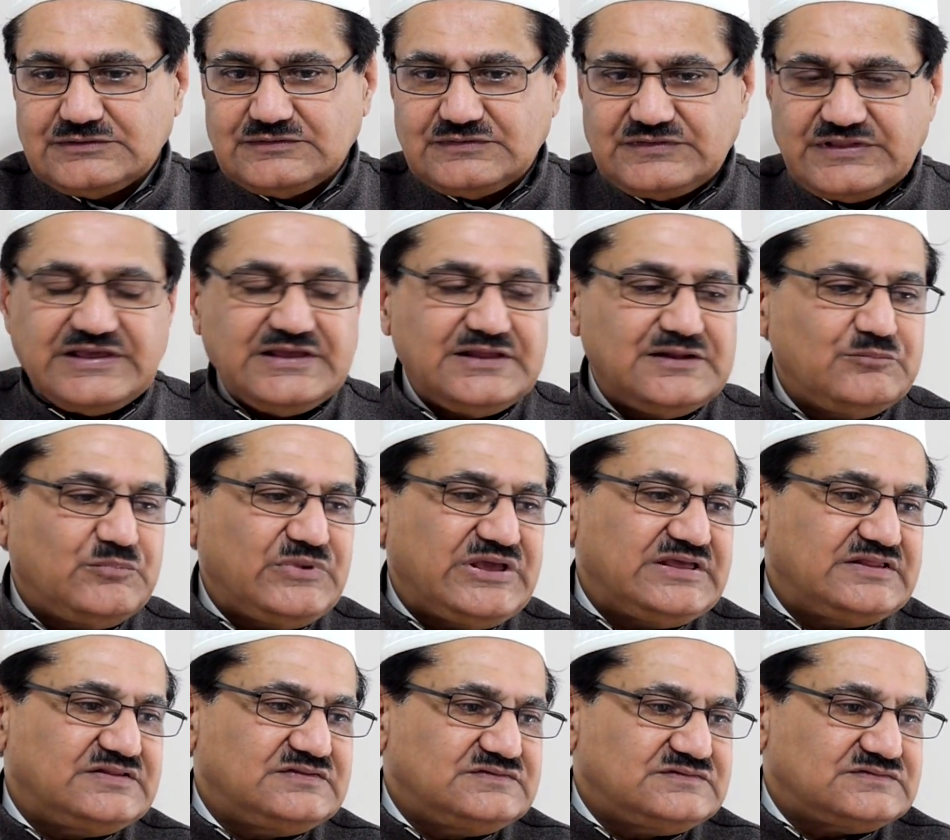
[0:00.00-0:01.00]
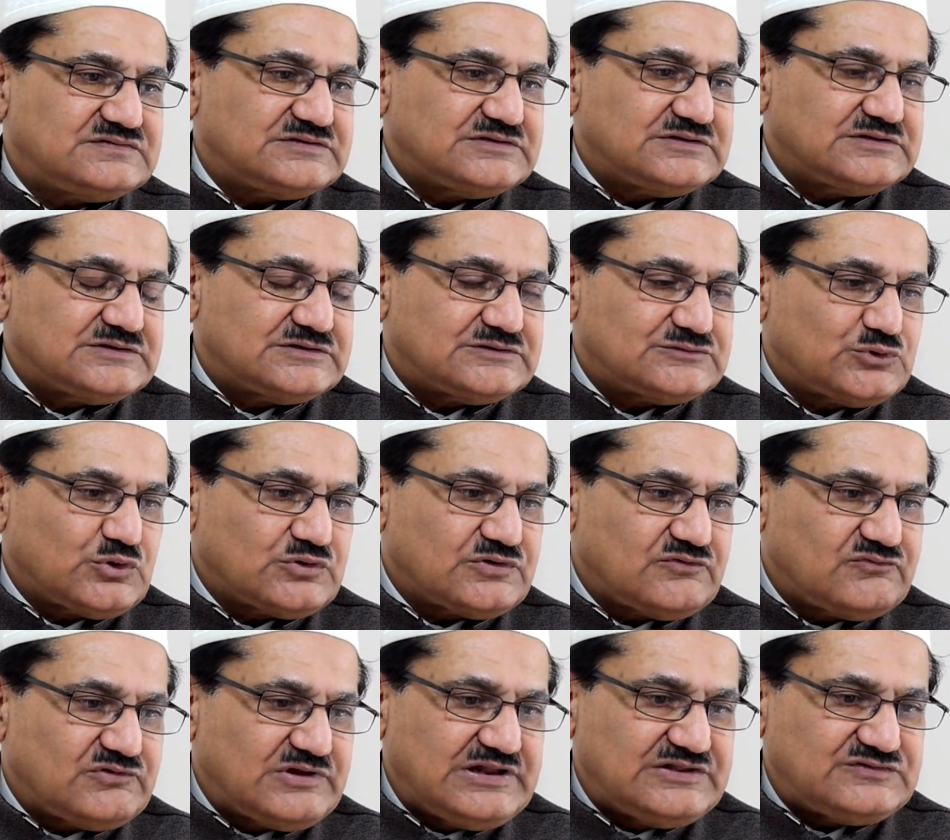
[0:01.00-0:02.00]
Deen means not
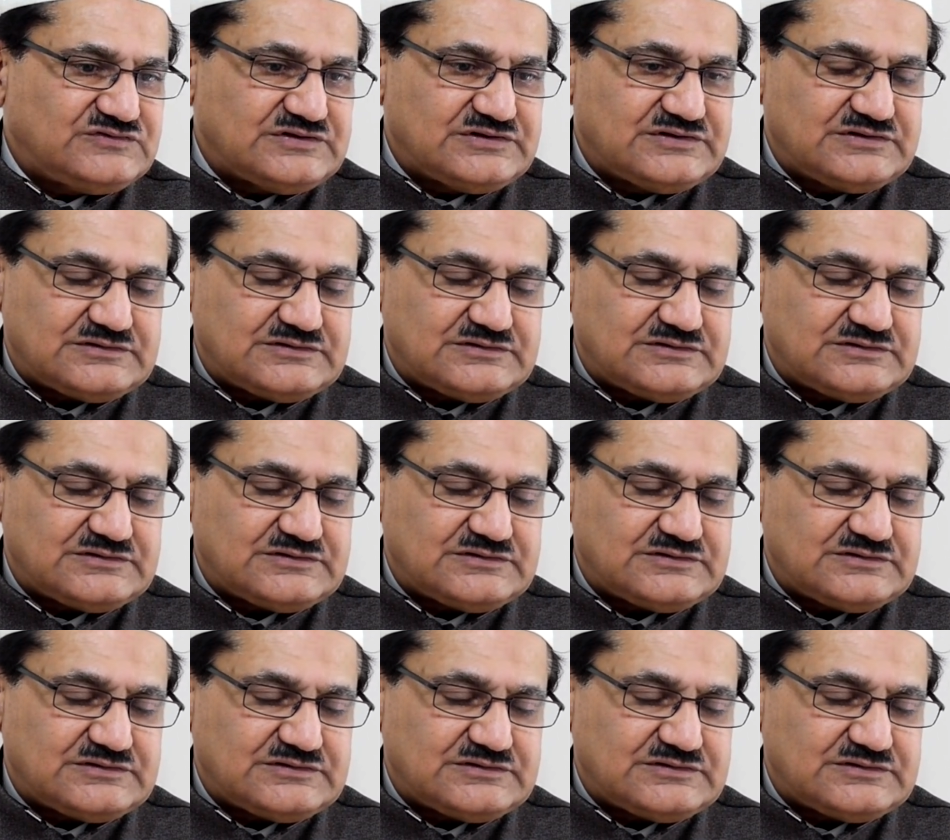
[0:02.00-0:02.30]
a religion